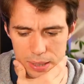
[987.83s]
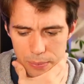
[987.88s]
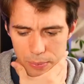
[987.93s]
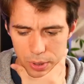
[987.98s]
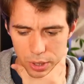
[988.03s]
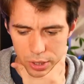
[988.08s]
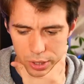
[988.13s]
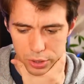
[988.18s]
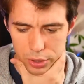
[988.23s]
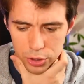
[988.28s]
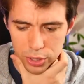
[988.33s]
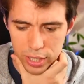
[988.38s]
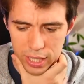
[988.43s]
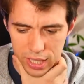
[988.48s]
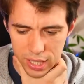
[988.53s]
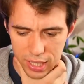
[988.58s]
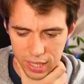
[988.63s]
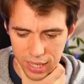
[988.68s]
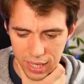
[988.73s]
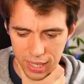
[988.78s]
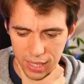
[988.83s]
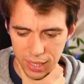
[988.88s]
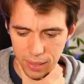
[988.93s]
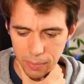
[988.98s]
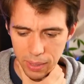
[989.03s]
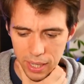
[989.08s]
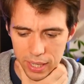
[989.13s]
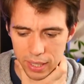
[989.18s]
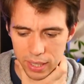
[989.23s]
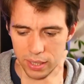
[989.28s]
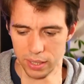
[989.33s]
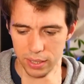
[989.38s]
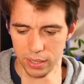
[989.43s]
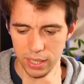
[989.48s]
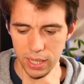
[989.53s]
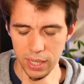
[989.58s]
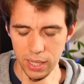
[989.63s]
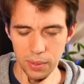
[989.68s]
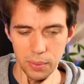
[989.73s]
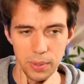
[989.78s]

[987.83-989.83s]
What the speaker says: because originally my idea